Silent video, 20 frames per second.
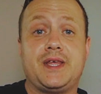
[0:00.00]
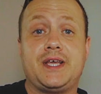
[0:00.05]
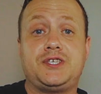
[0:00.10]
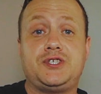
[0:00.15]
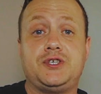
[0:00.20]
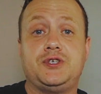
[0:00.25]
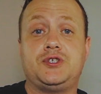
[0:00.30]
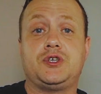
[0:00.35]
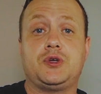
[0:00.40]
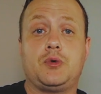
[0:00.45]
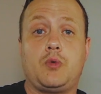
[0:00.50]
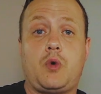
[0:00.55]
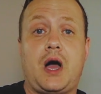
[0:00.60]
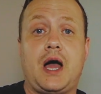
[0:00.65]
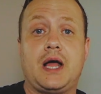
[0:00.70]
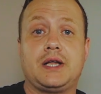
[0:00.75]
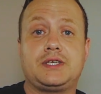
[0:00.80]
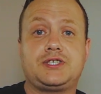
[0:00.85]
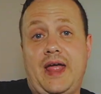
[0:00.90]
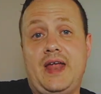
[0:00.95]
thinks you should
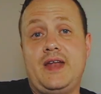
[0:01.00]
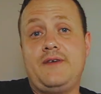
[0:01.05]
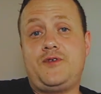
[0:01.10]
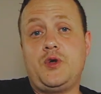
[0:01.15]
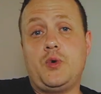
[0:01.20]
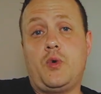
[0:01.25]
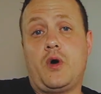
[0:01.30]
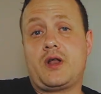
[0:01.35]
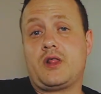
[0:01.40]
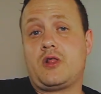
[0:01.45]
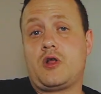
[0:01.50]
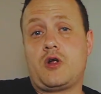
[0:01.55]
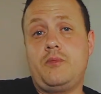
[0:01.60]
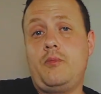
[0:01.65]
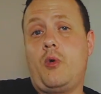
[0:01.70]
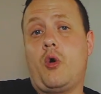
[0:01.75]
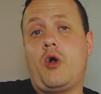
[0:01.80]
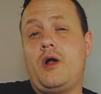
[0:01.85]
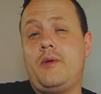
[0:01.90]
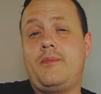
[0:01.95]
watch. And if you wanna
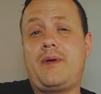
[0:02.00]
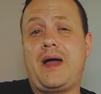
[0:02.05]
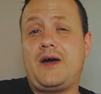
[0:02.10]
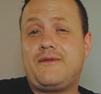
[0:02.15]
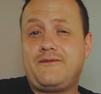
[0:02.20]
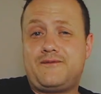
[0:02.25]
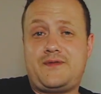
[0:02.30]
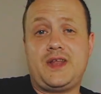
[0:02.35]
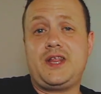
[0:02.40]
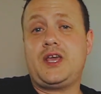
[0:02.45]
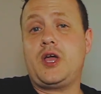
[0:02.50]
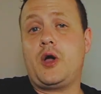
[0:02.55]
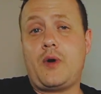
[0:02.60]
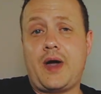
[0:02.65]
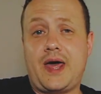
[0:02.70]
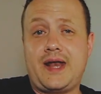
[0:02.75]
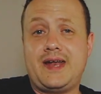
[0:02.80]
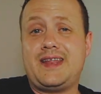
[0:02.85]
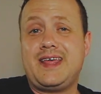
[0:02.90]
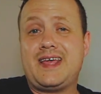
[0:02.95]
learn more about
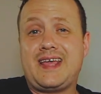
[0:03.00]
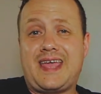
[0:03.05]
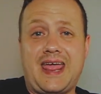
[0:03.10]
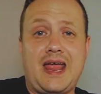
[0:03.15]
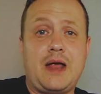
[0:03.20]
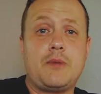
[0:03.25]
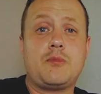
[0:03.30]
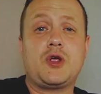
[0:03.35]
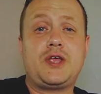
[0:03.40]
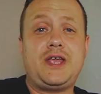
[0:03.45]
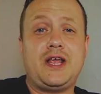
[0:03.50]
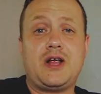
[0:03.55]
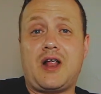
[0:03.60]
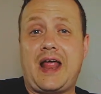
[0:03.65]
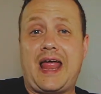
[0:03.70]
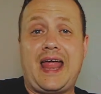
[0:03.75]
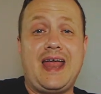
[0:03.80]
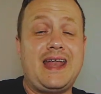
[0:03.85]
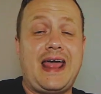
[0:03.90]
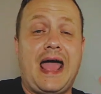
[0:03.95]
video editing, camera
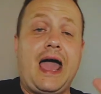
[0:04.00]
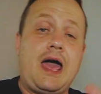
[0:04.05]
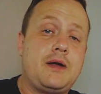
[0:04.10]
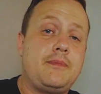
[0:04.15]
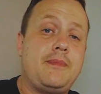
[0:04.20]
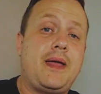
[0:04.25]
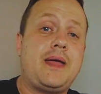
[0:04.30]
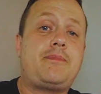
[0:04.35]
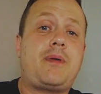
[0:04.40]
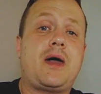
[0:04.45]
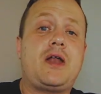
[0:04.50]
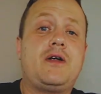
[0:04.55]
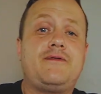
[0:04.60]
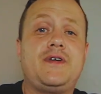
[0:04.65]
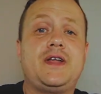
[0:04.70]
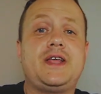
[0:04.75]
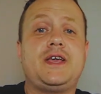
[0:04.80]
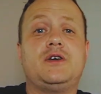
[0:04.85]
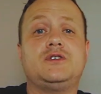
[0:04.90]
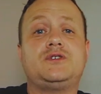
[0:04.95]
gear, and how to make better
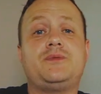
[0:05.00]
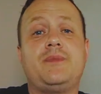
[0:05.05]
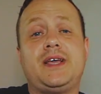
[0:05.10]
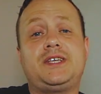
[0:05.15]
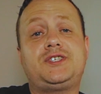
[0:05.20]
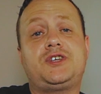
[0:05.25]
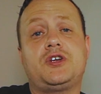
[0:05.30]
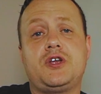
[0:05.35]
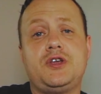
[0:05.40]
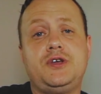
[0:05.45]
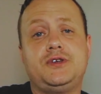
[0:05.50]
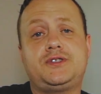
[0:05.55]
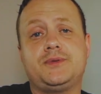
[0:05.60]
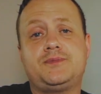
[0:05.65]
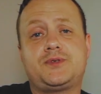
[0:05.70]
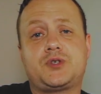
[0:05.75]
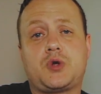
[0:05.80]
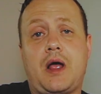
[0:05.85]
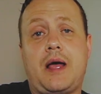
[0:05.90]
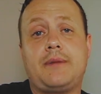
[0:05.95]
videos, make sure you
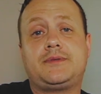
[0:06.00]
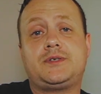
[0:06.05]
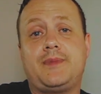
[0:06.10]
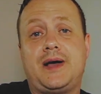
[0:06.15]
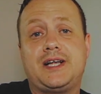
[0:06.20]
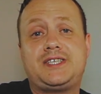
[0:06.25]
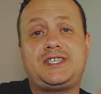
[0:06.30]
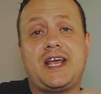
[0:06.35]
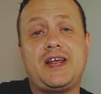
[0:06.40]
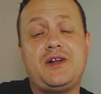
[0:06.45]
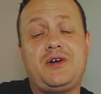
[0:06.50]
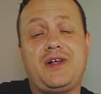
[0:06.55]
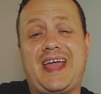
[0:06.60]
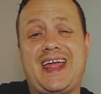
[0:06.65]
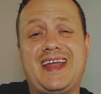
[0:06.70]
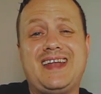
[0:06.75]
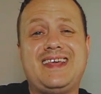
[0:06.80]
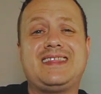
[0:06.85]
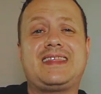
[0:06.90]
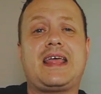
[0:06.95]
subscribe to my channel
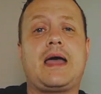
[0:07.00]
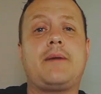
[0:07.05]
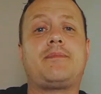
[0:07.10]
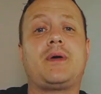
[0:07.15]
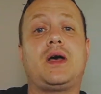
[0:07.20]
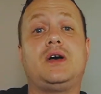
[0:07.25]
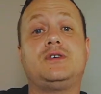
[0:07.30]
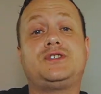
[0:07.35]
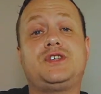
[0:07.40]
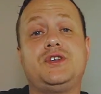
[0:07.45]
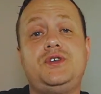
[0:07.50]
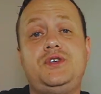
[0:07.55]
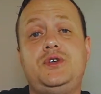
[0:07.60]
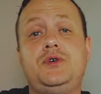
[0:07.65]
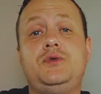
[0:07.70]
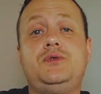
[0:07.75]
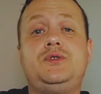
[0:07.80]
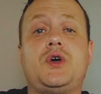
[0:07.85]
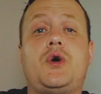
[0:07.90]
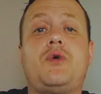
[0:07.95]
and hit that bell so
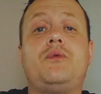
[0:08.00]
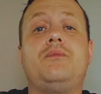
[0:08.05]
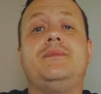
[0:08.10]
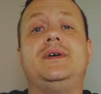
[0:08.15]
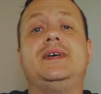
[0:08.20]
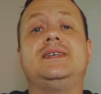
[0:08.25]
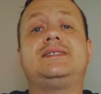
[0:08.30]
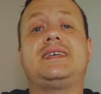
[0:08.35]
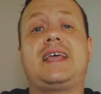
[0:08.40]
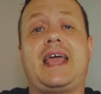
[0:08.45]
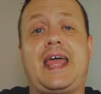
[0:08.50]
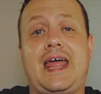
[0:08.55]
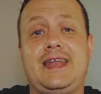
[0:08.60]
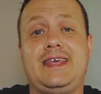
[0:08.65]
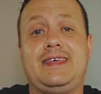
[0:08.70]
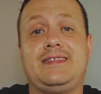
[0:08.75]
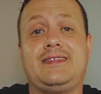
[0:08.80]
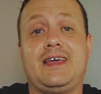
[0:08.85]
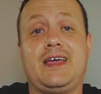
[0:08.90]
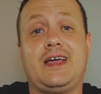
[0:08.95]
you don't miss
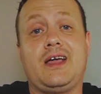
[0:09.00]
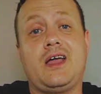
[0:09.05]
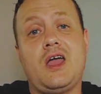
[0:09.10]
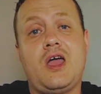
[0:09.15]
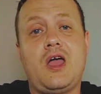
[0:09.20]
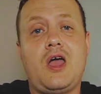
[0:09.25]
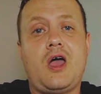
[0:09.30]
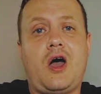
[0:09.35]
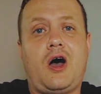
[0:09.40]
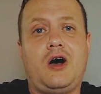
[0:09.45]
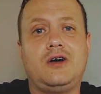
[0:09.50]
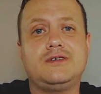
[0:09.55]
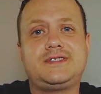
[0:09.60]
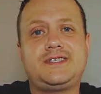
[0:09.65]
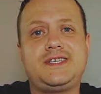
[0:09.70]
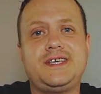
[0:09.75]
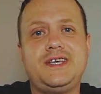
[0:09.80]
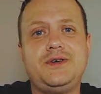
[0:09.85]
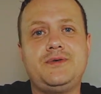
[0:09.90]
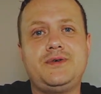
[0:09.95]
anything. I'll
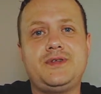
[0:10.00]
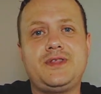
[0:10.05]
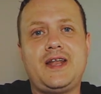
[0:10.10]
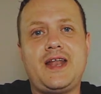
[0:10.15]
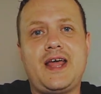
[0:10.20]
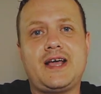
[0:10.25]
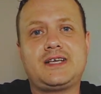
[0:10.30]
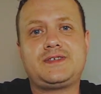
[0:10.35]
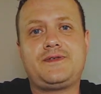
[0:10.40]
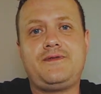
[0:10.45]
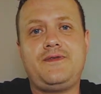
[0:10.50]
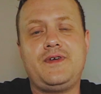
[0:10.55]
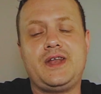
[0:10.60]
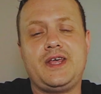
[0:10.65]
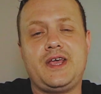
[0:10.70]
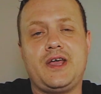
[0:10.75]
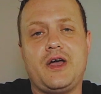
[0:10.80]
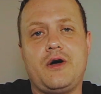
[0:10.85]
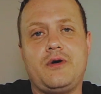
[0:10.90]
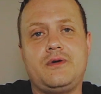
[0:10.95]
see you in the next
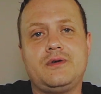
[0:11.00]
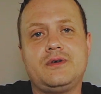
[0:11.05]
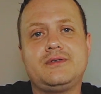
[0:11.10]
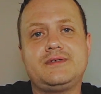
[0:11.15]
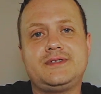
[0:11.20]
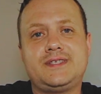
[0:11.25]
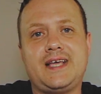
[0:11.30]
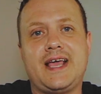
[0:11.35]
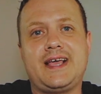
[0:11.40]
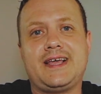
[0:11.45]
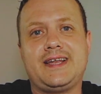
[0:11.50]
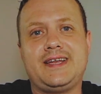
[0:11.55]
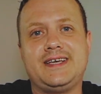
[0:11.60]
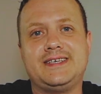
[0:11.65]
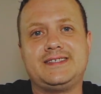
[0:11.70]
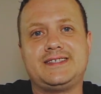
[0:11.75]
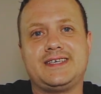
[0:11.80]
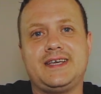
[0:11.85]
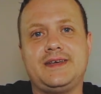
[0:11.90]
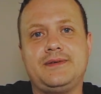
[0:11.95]
video. Take it
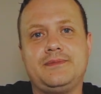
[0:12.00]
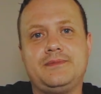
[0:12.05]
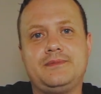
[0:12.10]
easy.